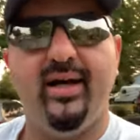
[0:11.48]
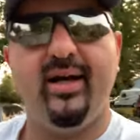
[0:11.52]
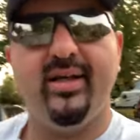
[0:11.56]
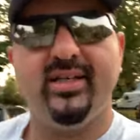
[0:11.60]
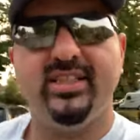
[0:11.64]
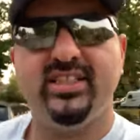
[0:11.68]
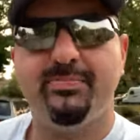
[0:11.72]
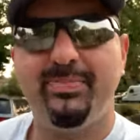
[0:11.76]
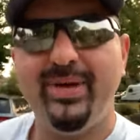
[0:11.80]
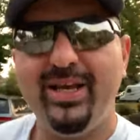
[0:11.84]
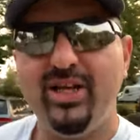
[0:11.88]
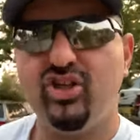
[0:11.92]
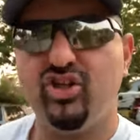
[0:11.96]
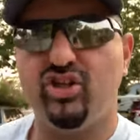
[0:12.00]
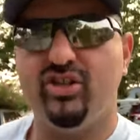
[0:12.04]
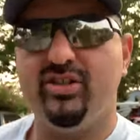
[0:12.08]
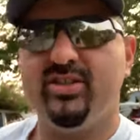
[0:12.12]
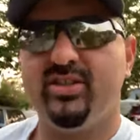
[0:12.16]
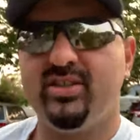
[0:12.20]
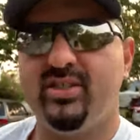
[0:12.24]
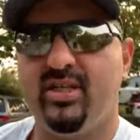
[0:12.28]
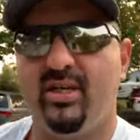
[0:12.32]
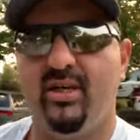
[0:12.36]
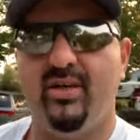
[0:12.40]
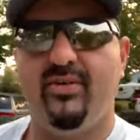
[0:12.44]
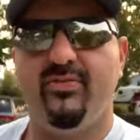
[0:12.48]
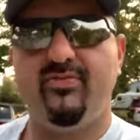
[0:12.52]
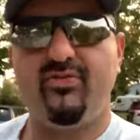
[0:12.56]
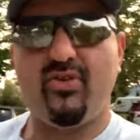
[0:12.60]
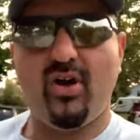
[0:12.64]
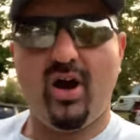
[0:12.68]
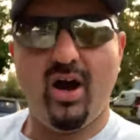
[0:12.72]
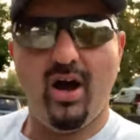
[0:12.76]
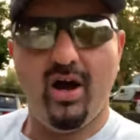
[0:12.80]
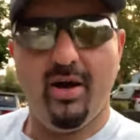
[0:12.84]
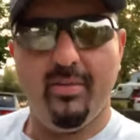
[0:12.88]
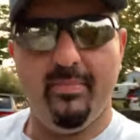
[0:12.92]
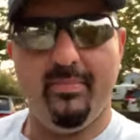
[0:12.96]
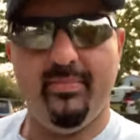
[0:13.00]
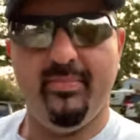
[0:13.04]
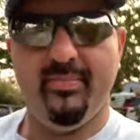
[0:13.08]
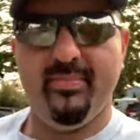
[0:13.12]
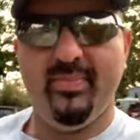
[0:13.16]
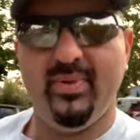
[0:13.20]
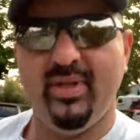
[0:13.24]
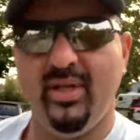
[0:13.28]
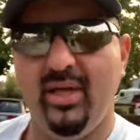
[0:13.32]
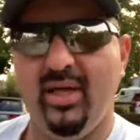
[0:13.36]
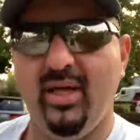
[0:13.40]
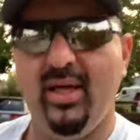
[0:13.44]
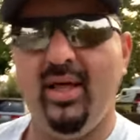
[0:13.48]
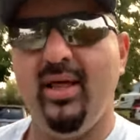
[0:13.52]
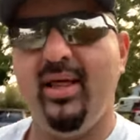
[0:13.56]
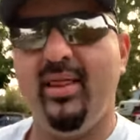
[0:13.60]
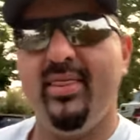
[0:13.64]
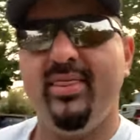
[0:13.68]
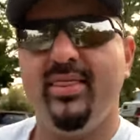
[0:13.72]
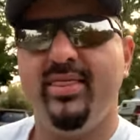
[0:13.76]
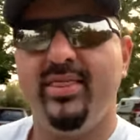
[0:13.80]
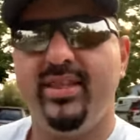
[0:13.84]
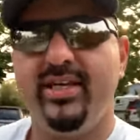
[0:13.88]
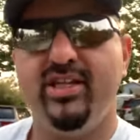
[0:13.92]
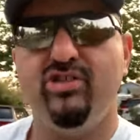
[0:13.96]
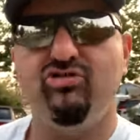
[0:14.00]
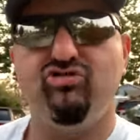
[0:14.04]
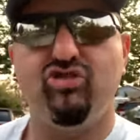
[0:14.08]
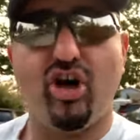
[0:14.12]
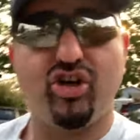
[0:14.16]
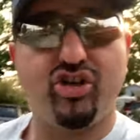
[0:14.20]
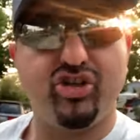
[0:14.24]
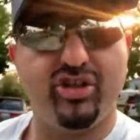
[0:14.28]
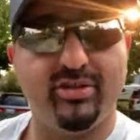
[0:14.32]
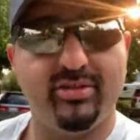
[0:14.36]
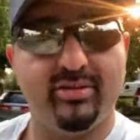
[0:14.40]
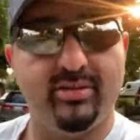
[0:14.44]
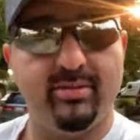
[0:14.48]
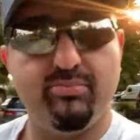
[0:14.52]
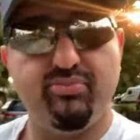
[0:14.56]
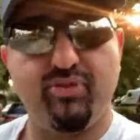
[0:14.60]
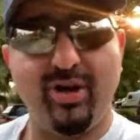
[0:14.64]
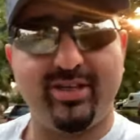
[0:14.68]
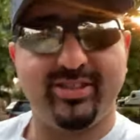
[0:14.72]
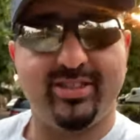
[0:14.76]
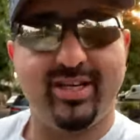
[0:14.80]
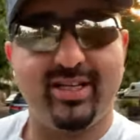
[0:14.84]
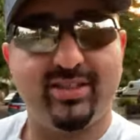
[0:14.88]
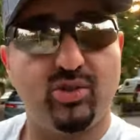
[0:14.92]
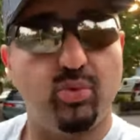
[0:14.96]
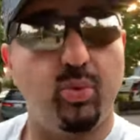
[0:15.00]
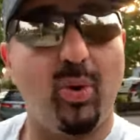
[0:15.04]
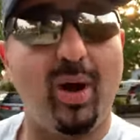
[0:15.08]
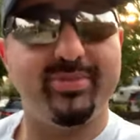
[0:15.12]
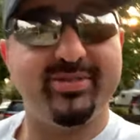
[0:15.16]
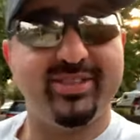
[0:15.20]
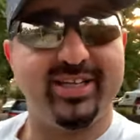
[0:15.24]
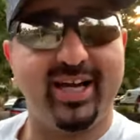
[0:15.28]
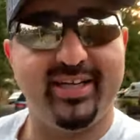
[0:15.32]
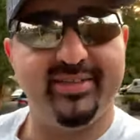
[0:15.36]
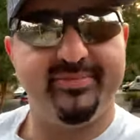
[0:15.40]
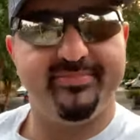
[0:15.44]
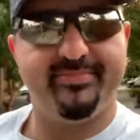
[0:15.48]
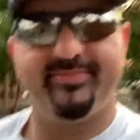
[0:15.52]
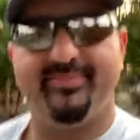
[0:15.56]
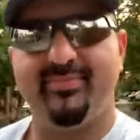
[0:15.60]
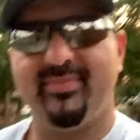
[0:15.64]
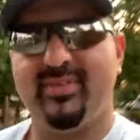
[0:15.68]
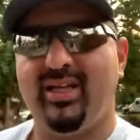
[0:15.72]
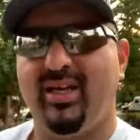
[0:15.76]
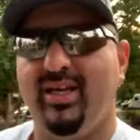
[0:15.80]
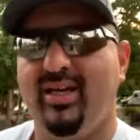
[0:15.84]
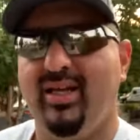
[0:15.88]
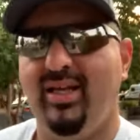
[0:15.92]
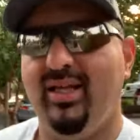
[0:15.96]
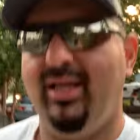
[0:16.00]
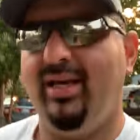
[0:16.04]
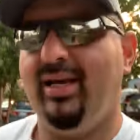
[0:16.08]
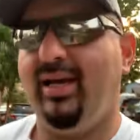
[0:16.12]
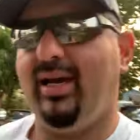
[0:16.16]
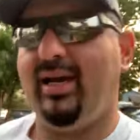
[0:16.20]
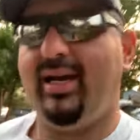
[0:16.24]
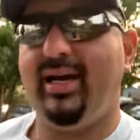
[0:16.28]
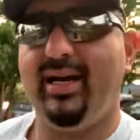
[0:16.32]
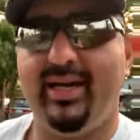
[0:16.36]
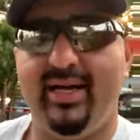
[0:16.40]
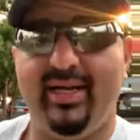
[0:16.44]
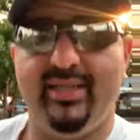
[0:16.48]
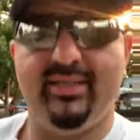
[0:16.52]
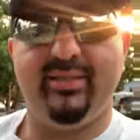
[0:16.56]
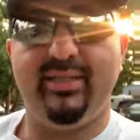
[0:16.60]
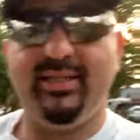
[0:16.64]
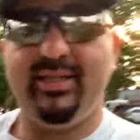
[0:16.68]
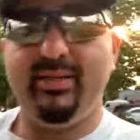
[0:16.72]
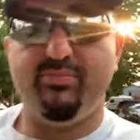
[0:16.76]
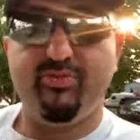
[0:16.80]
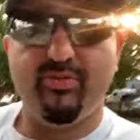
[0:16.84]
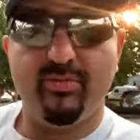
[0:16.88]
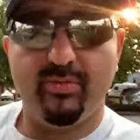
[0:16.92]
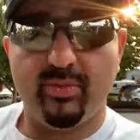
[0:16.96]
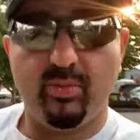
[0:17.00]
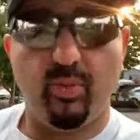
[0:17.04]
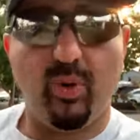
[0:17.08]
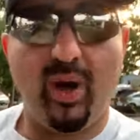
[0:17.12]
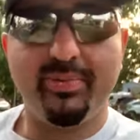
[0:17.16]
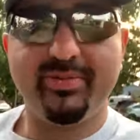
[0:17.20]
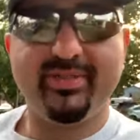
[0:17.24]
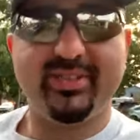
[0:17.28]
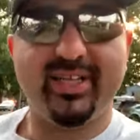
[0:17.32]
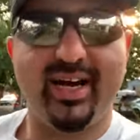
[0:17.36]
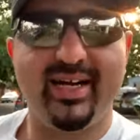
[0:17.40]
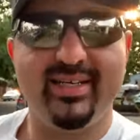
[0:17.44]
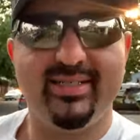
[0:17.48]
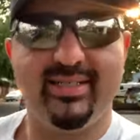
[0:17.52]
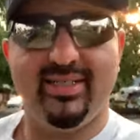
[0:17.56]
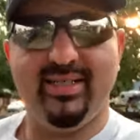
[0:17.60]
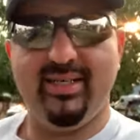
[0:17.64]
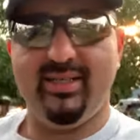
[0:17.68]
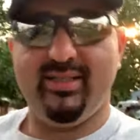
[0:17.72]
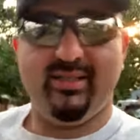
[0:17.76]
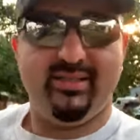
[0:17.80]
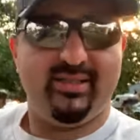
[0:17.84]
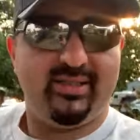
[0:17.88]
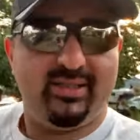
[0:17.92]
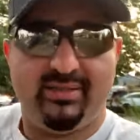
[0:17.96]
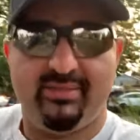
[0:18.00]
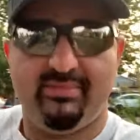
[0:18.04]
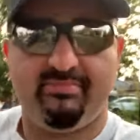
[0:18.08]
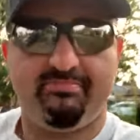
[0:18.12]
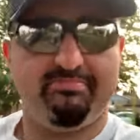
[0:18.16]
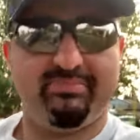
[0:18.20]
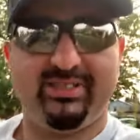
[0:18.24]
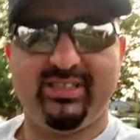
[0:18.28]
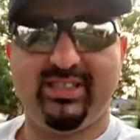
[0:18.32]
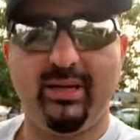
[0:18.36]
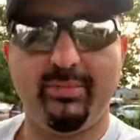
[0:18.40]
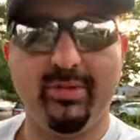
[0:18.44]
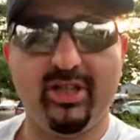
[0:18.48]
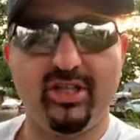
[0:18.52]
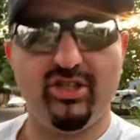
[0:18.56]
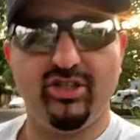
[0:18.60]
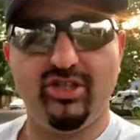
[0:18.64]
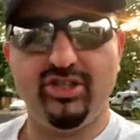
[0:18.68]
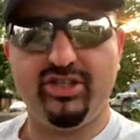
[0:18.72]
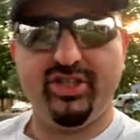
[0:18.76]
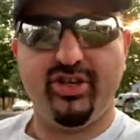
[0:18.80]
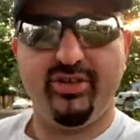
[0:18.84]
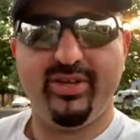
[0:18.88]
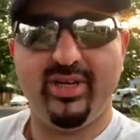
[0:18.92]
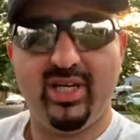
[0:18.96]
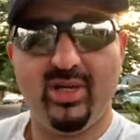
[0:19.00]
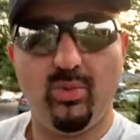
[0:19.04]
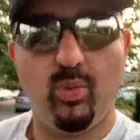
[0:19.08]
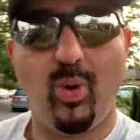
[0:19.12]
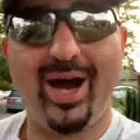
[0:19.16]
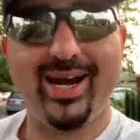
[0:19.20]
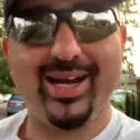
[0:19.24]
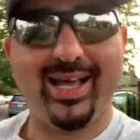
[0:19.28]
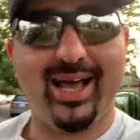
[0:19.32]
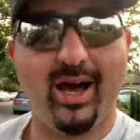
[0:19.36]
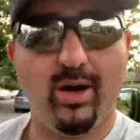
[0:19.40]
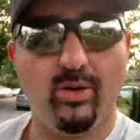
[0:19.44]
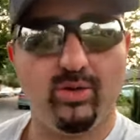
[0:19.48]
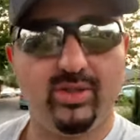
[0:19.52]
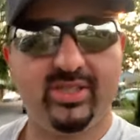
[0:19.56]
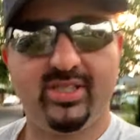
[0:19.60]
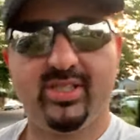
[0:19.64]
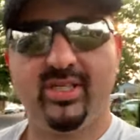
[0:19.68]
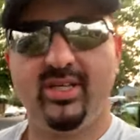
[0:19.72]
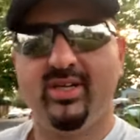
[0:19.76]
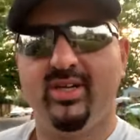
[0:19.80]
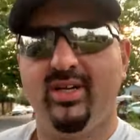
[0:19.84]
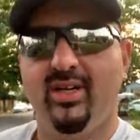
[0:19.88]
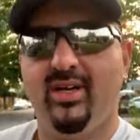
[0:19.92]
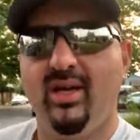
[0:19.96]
speeches from the Russian president's website, and the website is similar to the White House